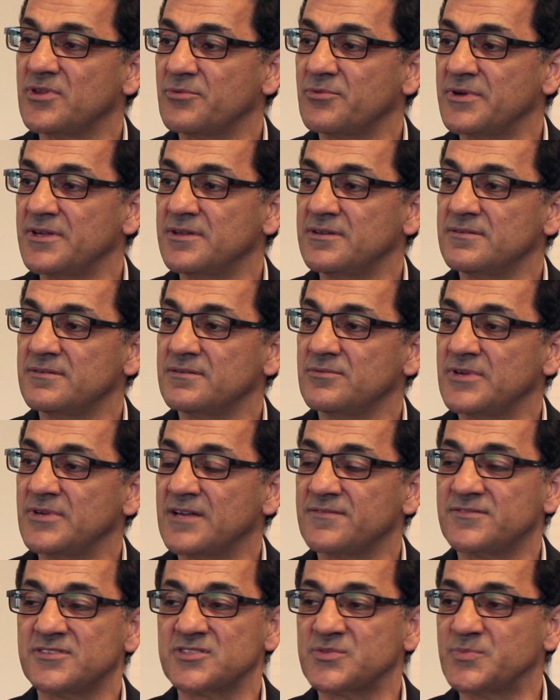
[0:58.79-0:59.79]
that we
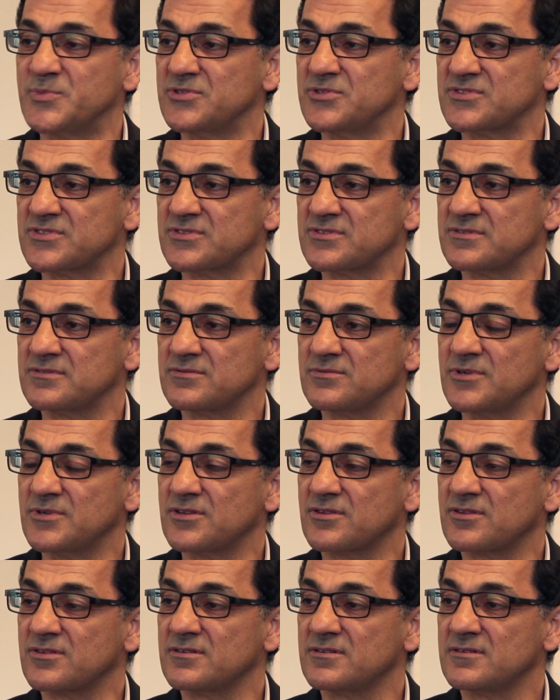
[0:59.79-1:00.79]
have disputes with?
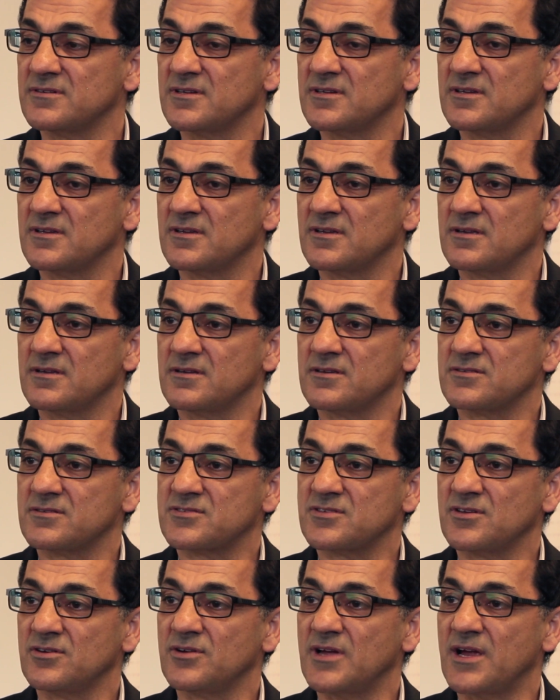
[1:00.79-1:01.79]

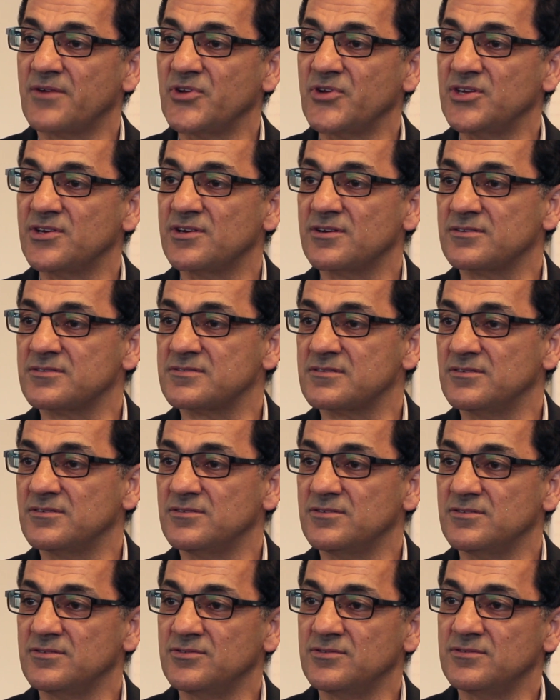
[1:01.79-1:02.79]
So every year,
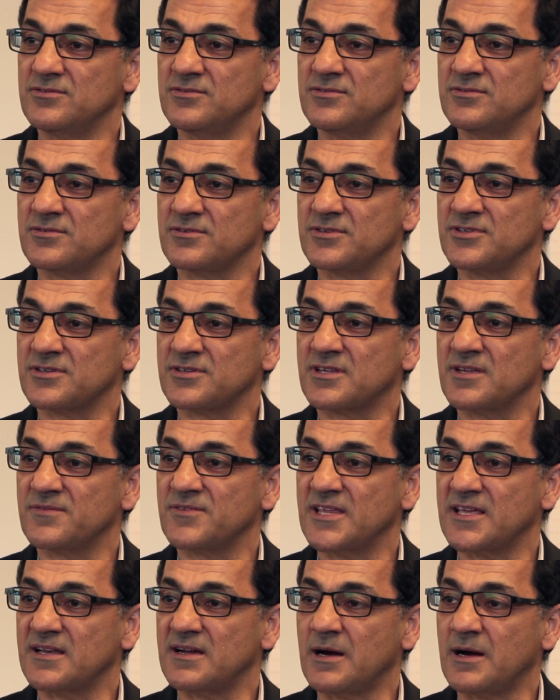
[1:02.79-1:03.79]
you're given that